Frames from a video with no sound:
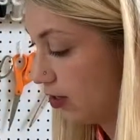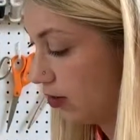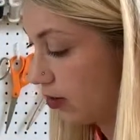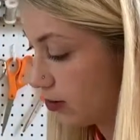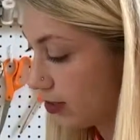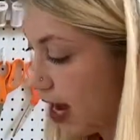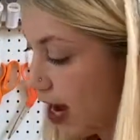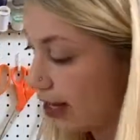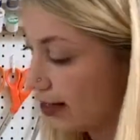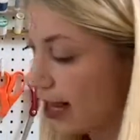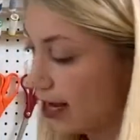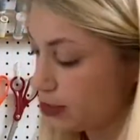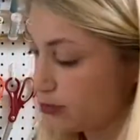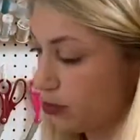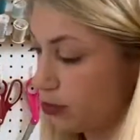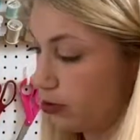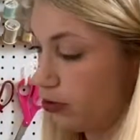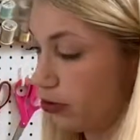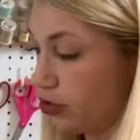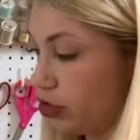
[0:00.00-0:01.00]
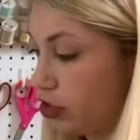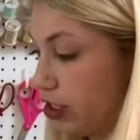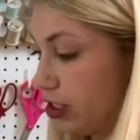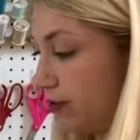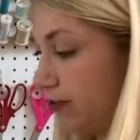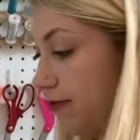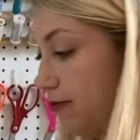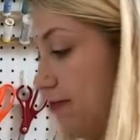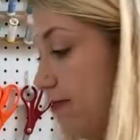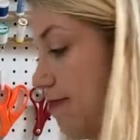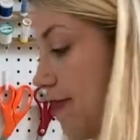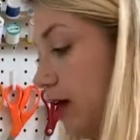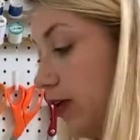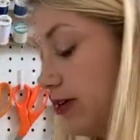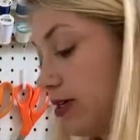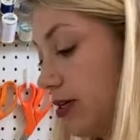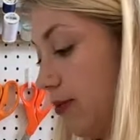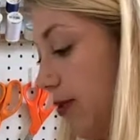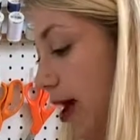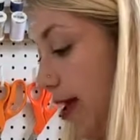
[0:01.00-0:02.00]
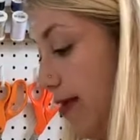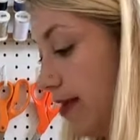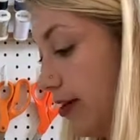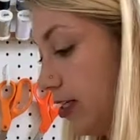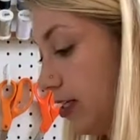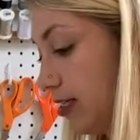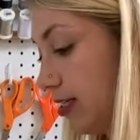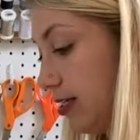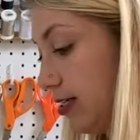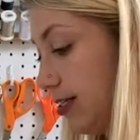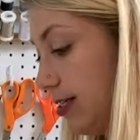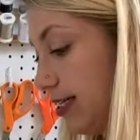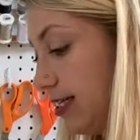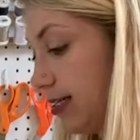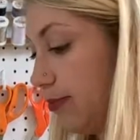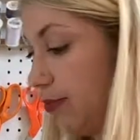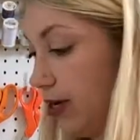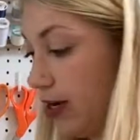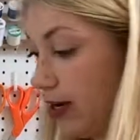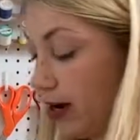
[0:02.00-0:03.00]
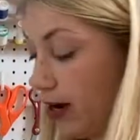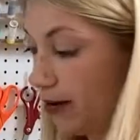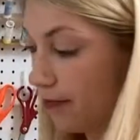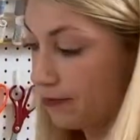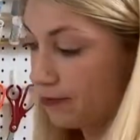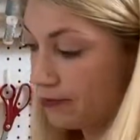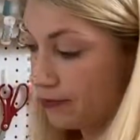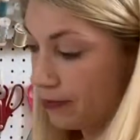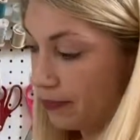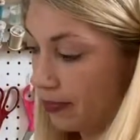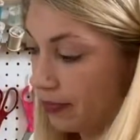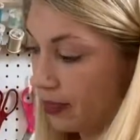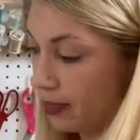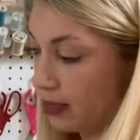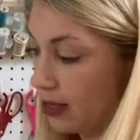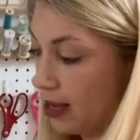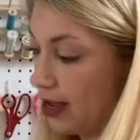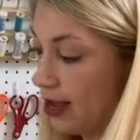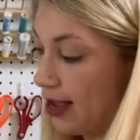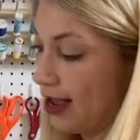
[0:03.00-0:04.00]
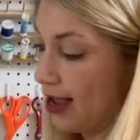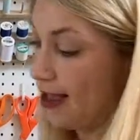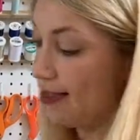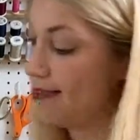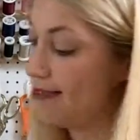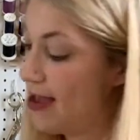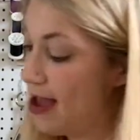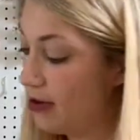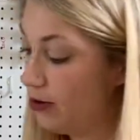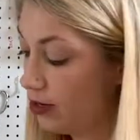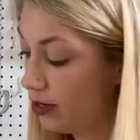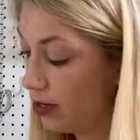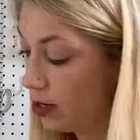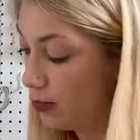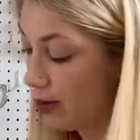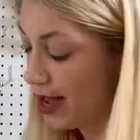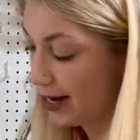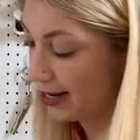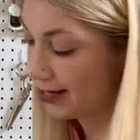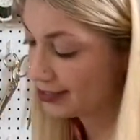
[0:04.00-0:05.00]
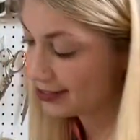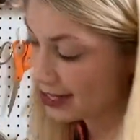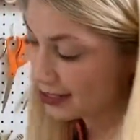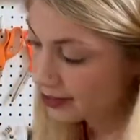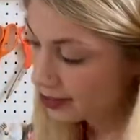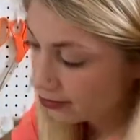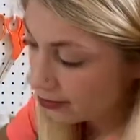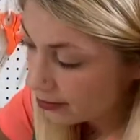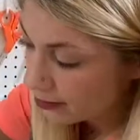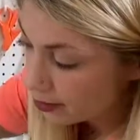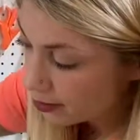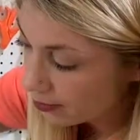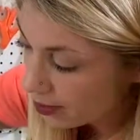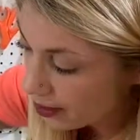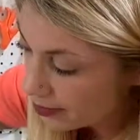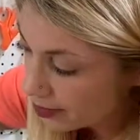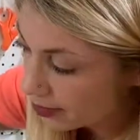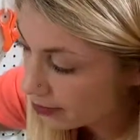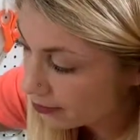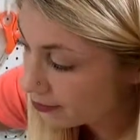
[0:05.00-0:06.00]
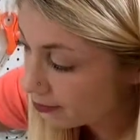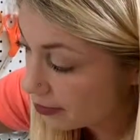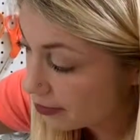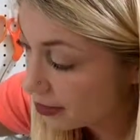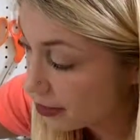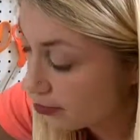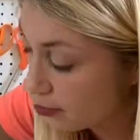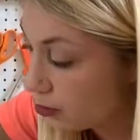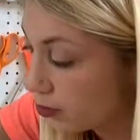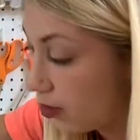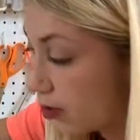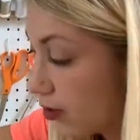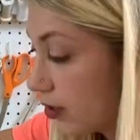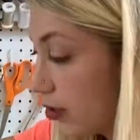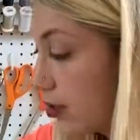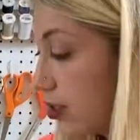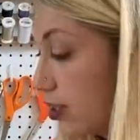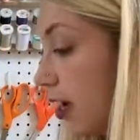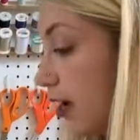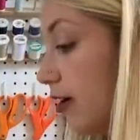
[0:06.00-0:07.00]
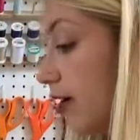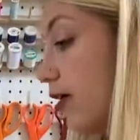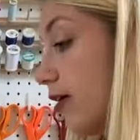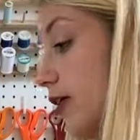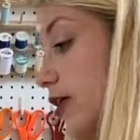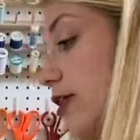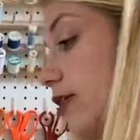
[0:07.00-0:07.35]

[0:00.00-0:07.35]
those eyelash pulls just melt away. They just disappear. And then you can go back and assess, all right, well, maybe I can pull it a little tighter, you